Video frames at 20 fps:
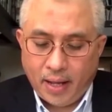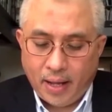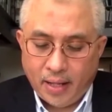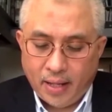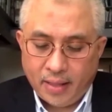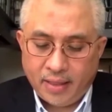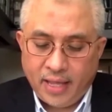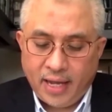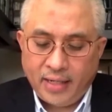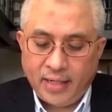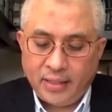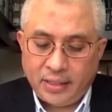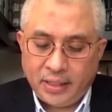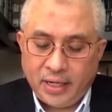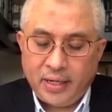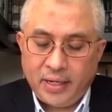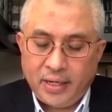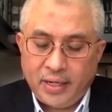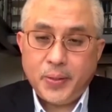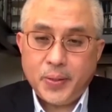
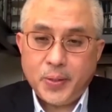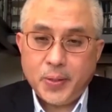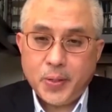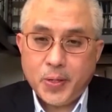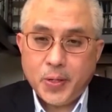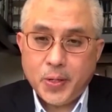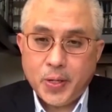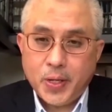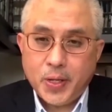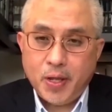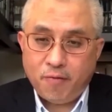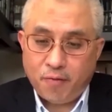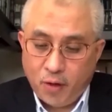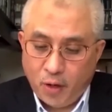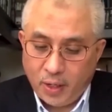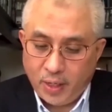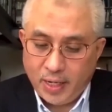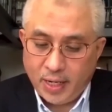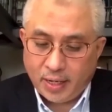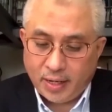attention, if
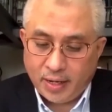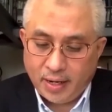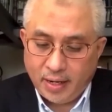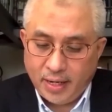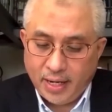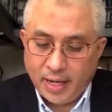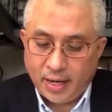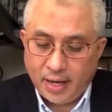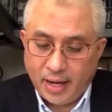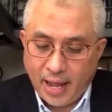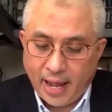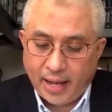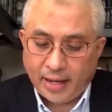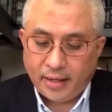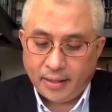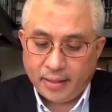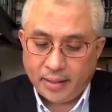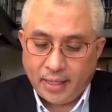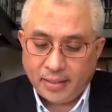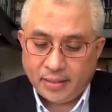not
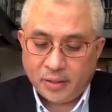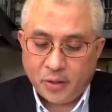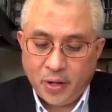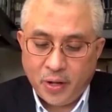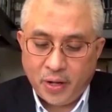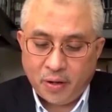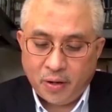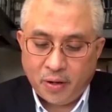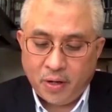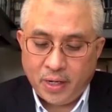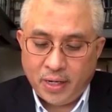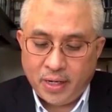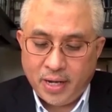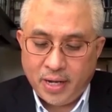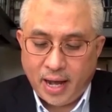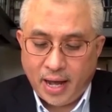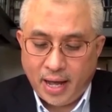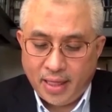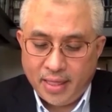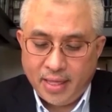neglect, that's going on in
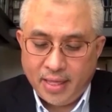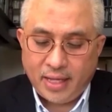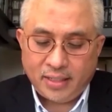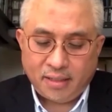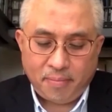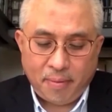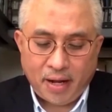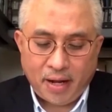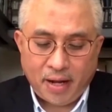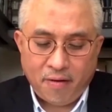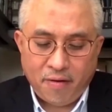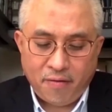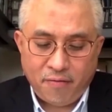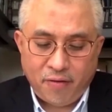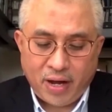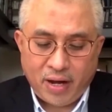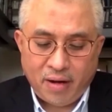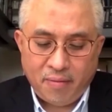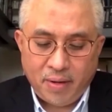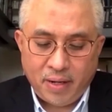the other aspect of
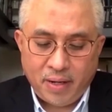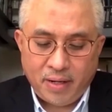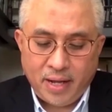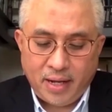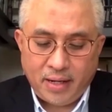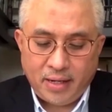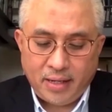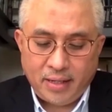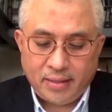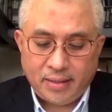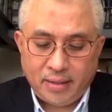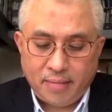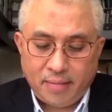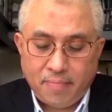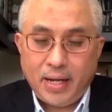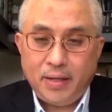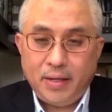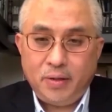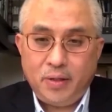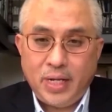environment, that is in
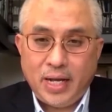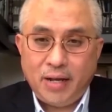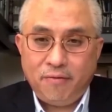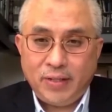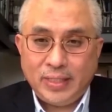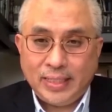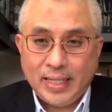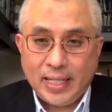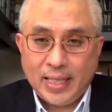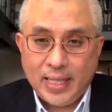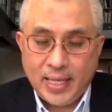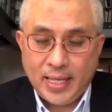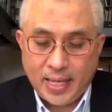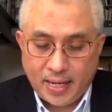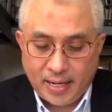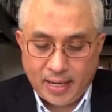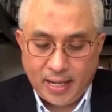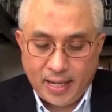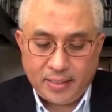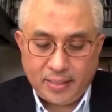biodiversity
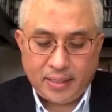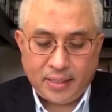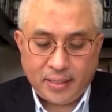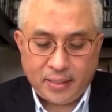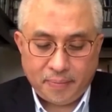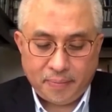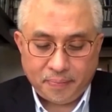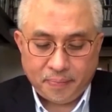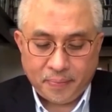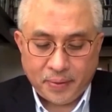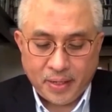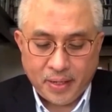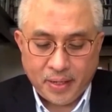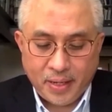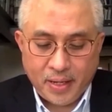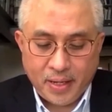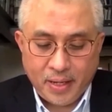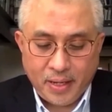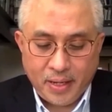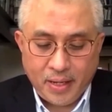and nature.
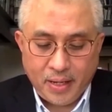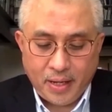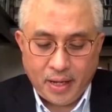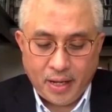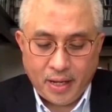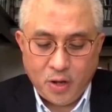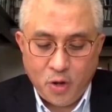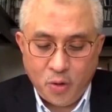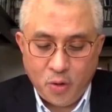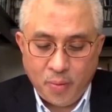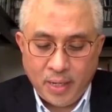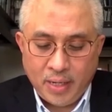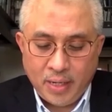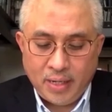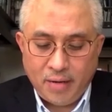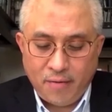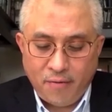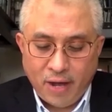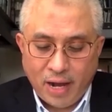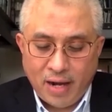In human
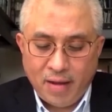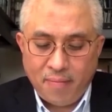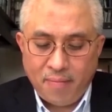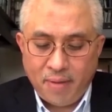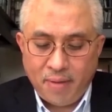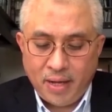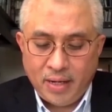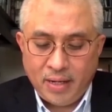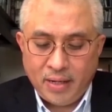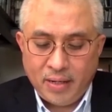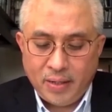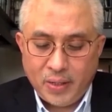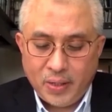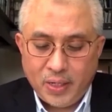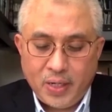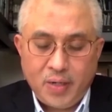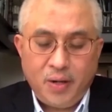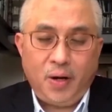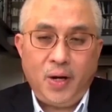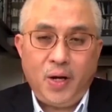development,
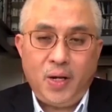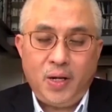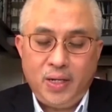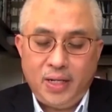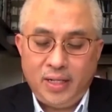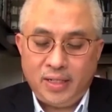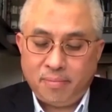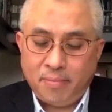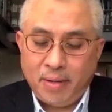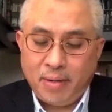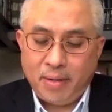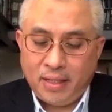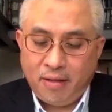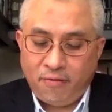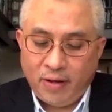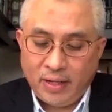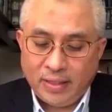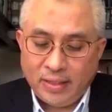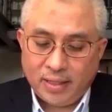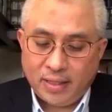in all its
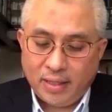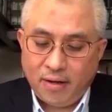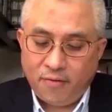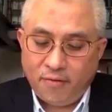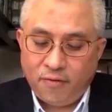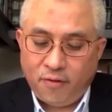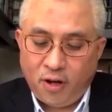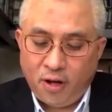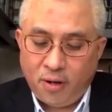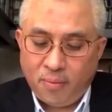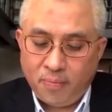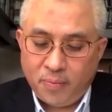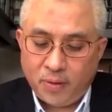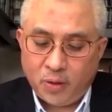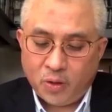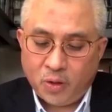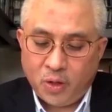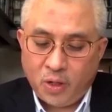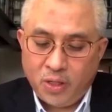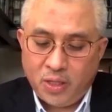multifaceted form,
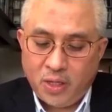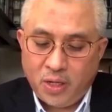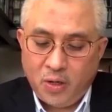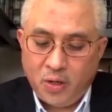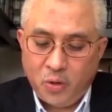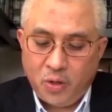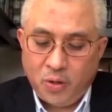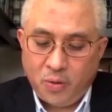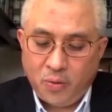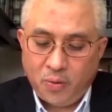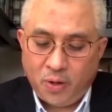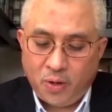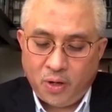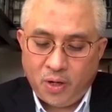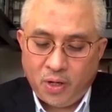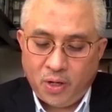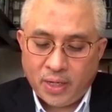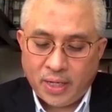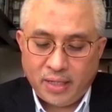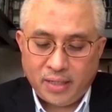to continue the
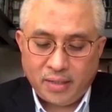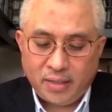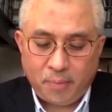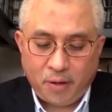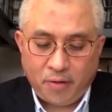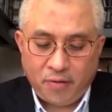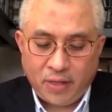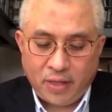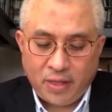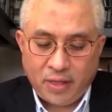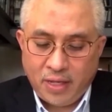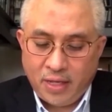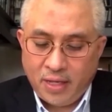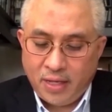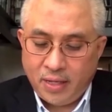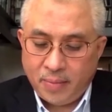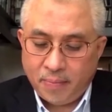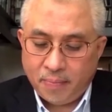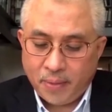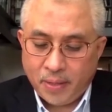war against
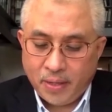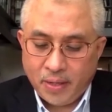poverty,